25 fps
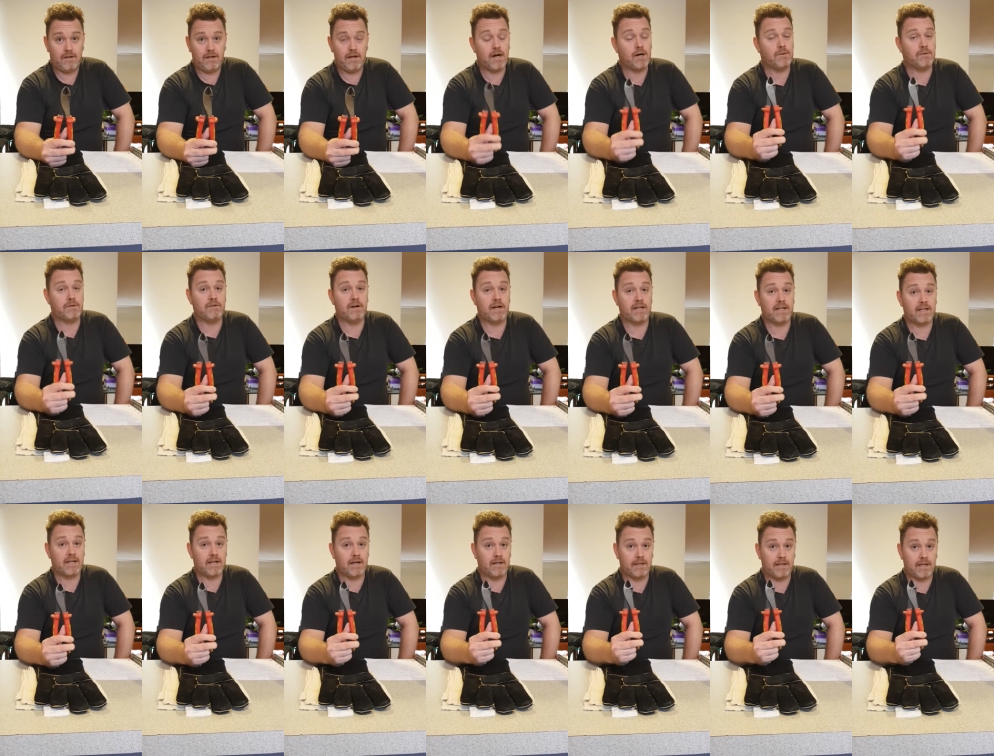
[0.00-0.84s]
I would rather
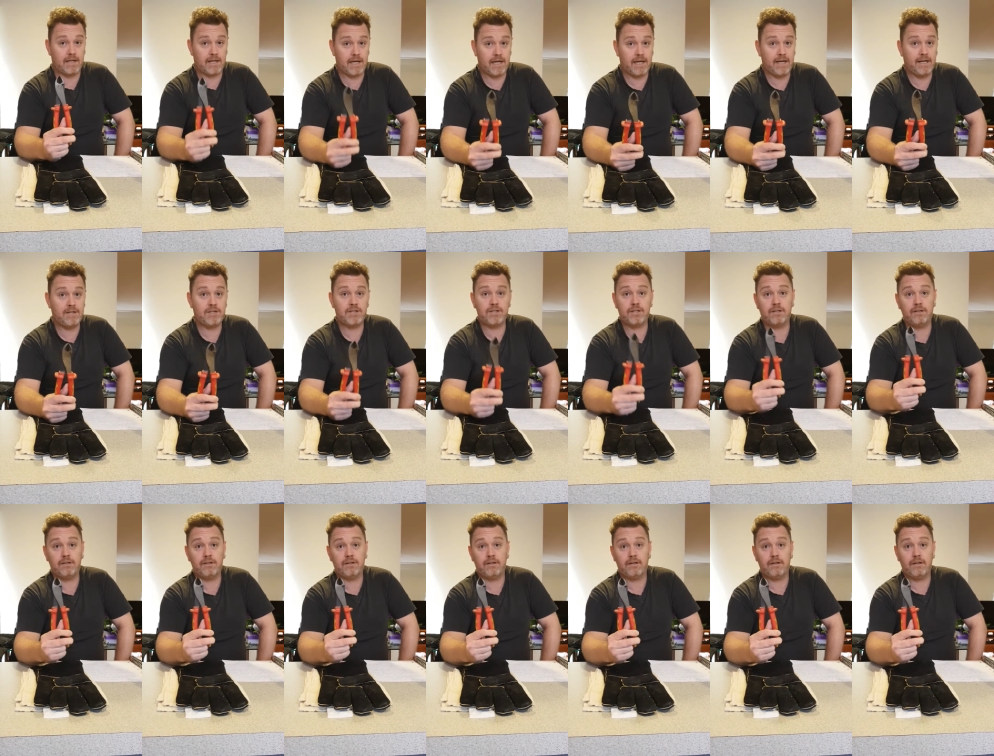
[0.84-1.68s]
cut the cage
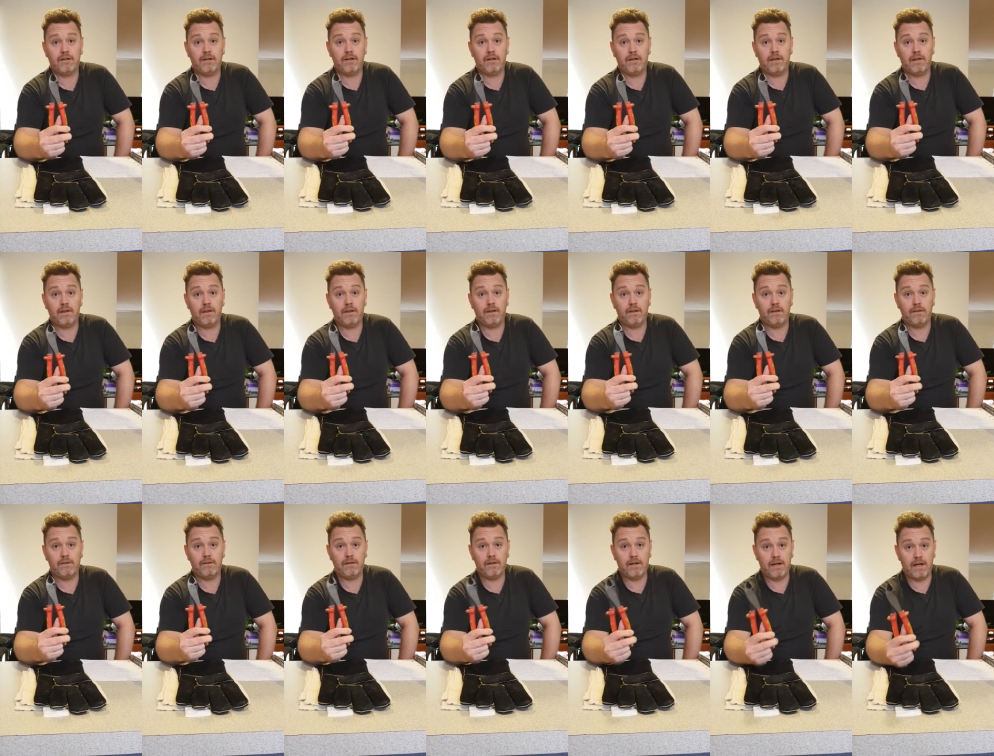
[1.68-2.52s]

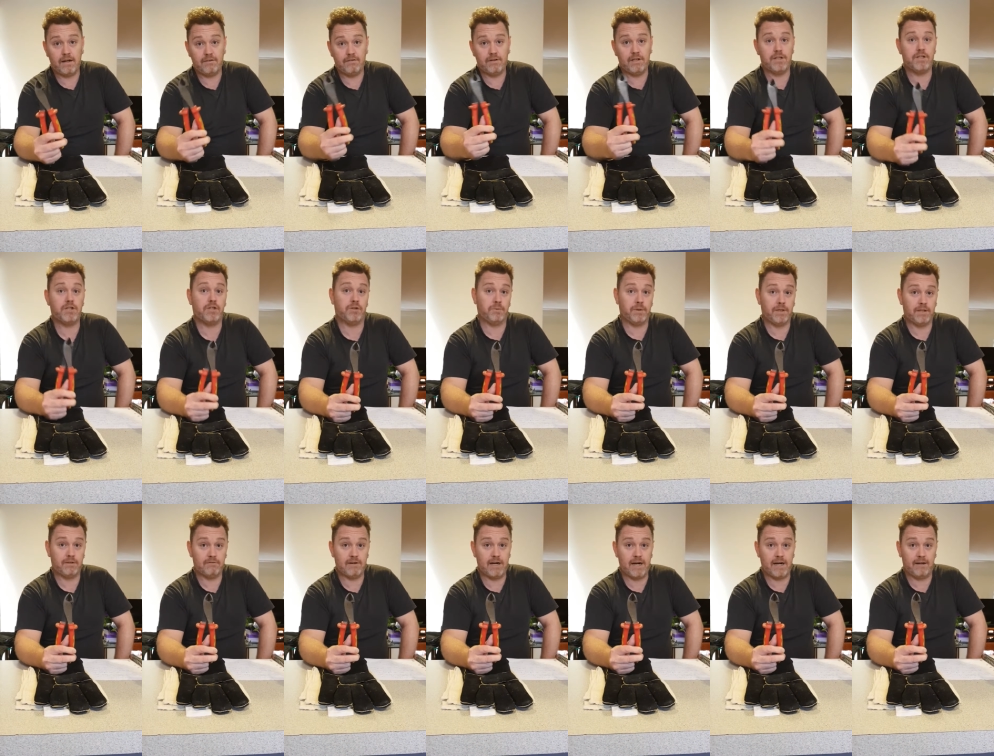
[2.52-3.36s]
than have an issue with
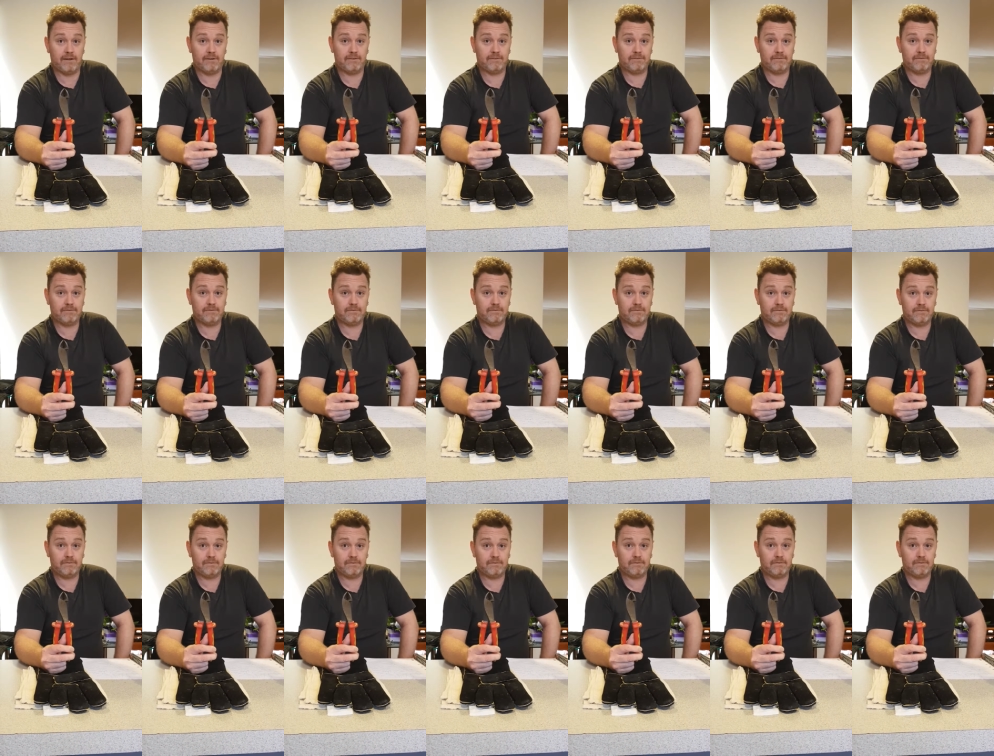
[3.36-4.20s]
the rat.
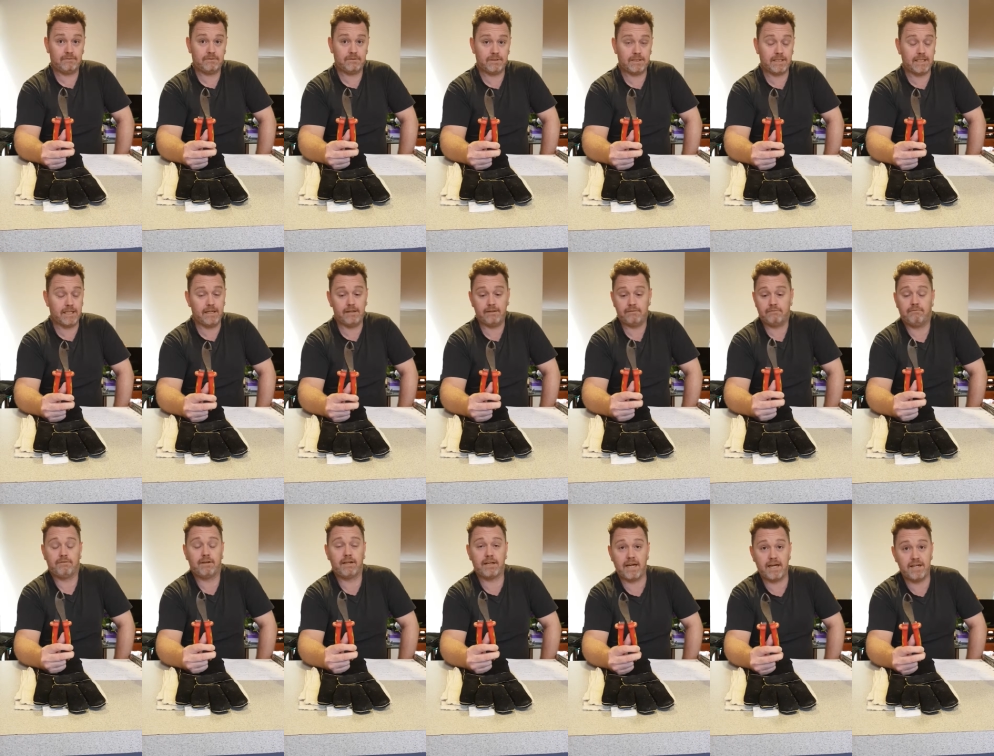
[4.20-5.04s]
Okay,
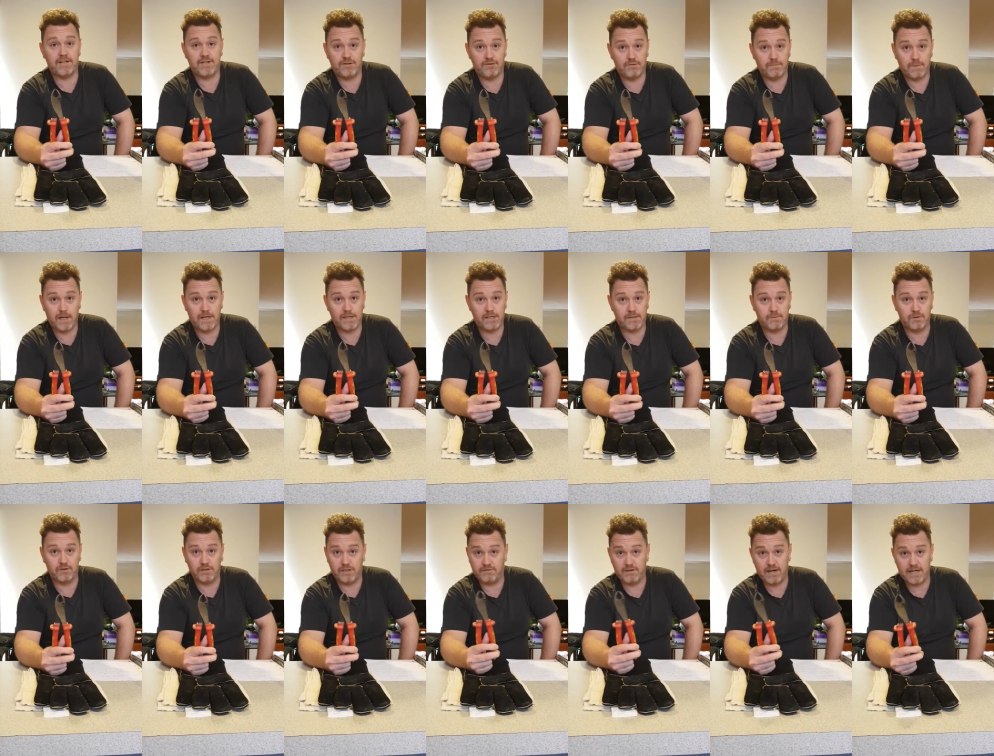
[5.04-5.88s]
the cage is
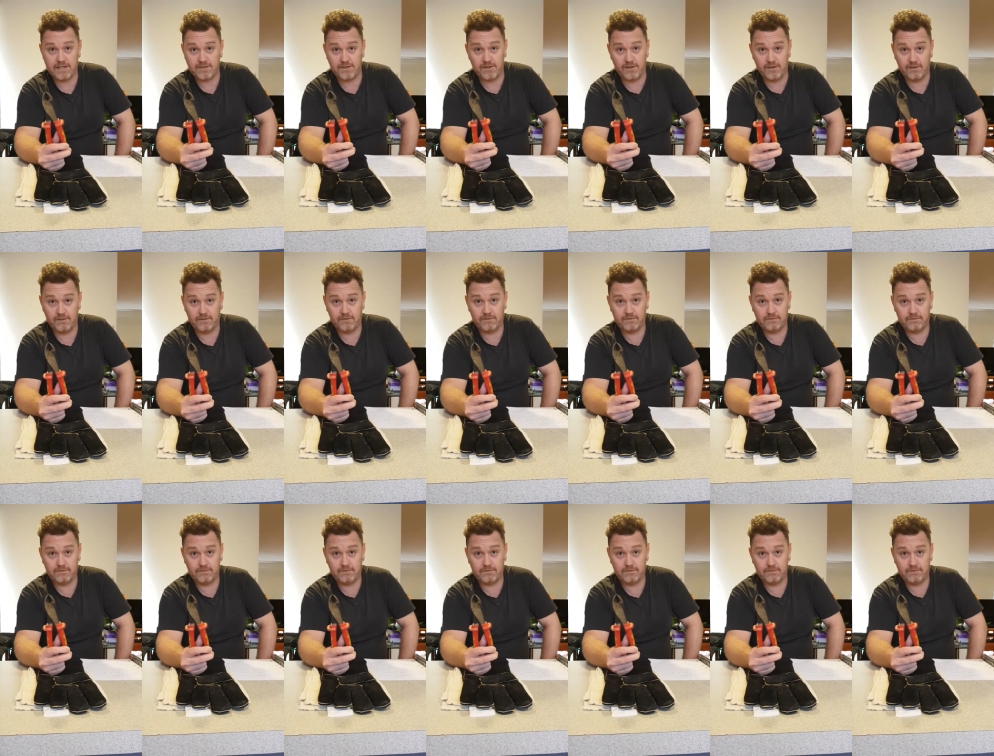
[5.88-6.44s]
replaceable, your rat's not.